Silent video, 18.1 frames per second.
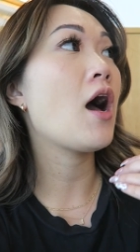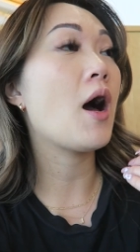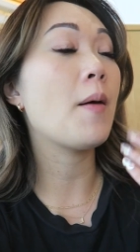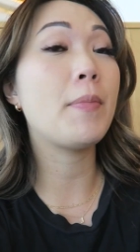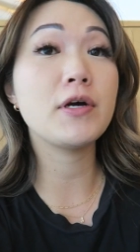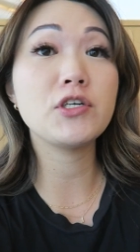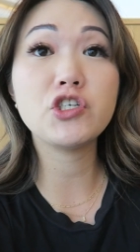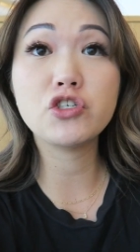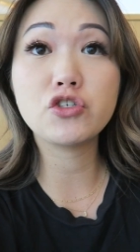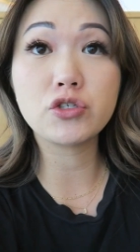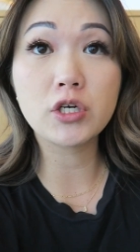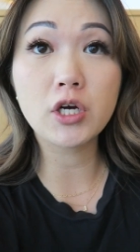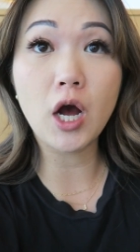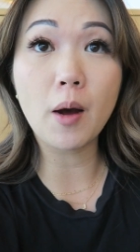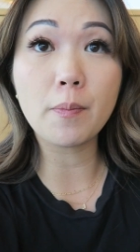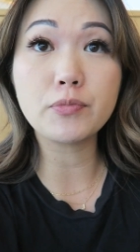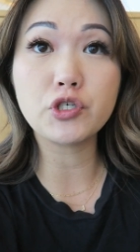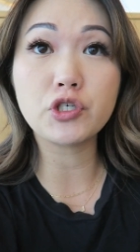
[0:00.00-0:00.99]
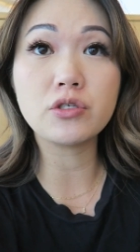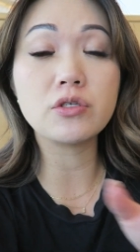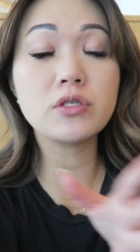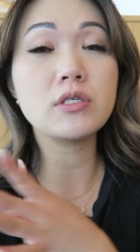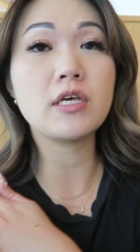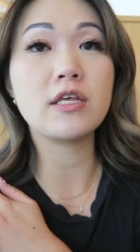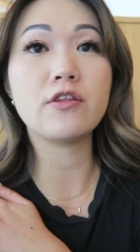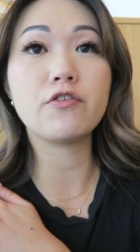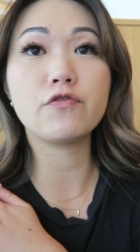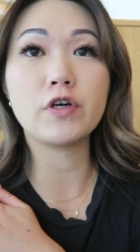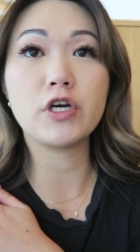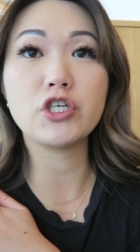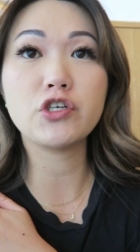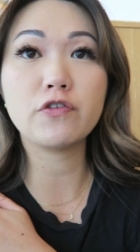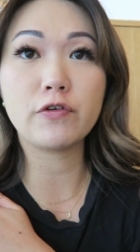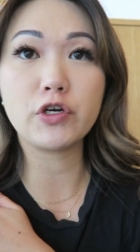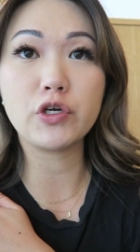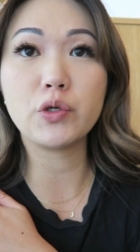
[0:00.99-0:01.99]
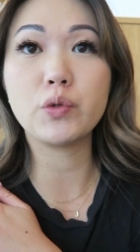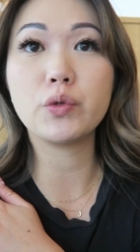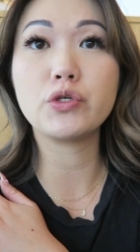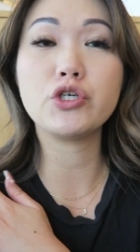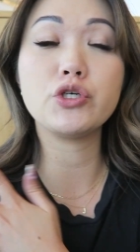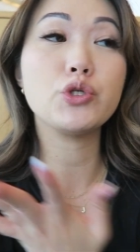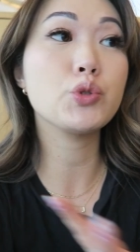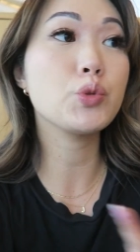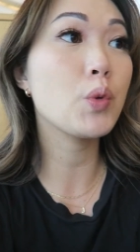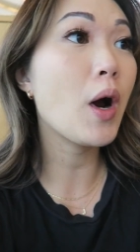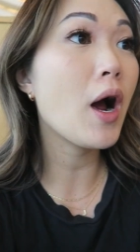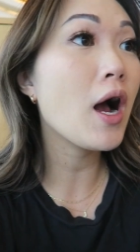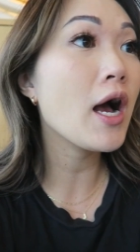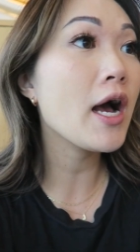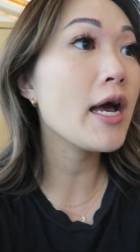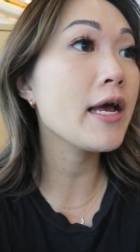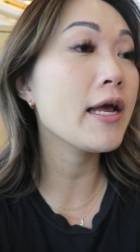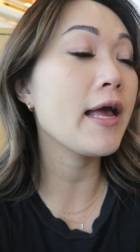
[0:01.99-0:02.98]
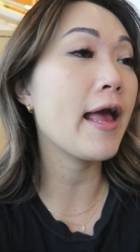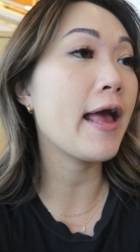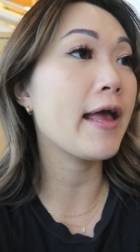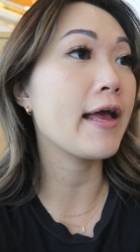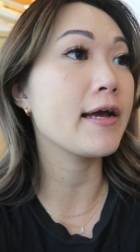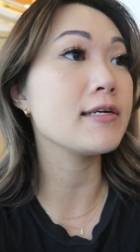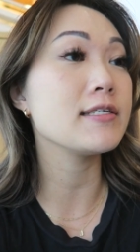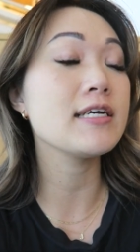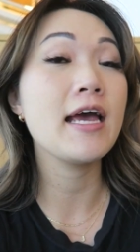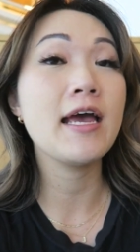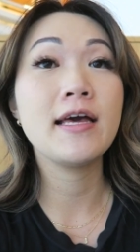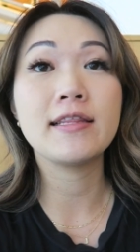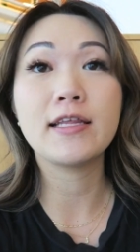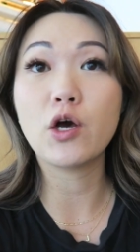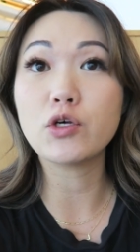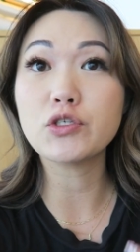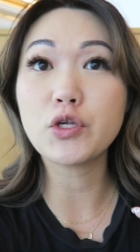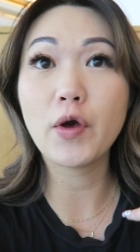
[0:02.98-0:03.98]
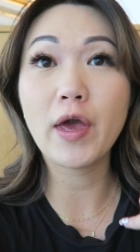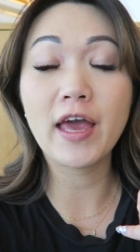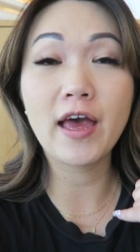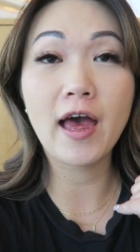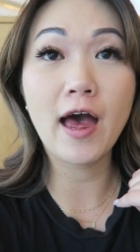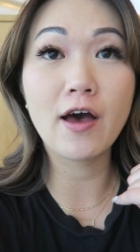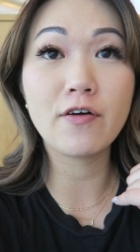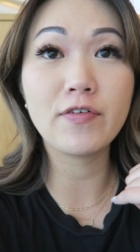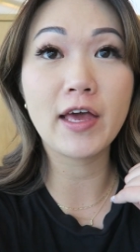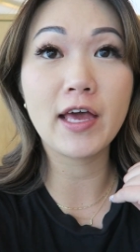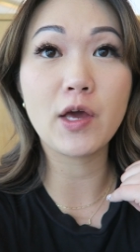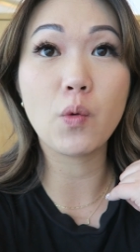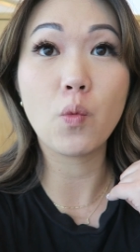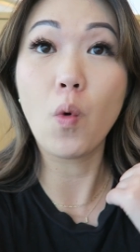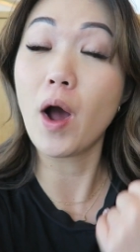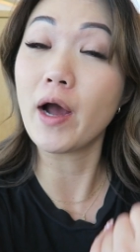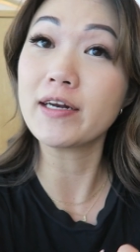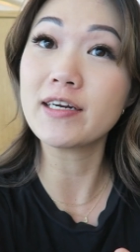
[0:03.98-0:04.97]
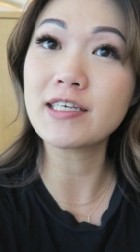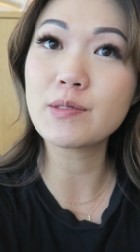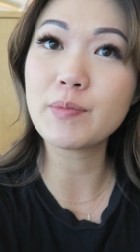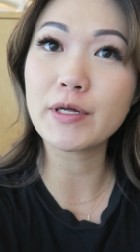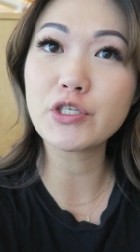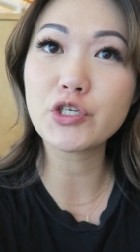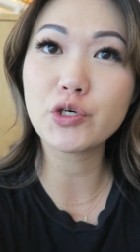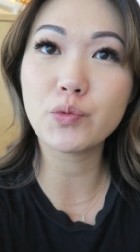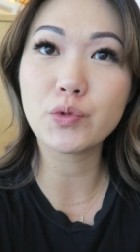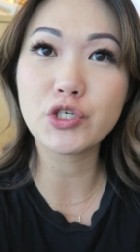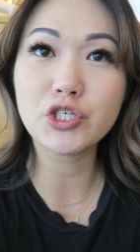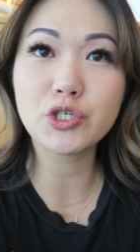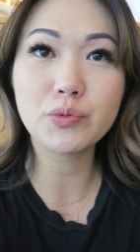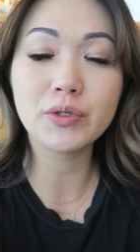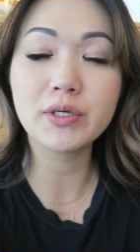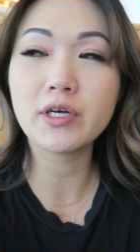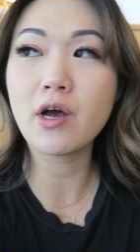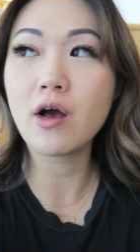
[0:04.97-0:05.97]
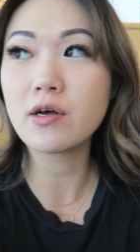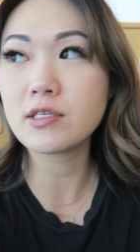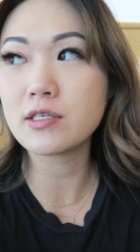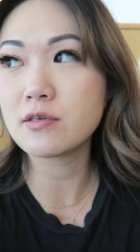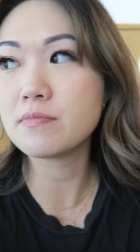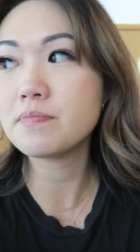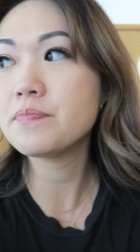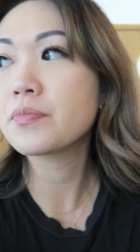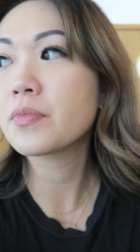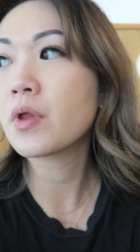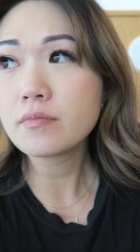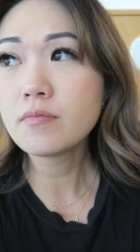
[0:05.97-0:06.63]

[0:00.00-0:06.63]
a bunch of drink options in the fridge for you to try, and they also have a wine dispenser, which is really awesome.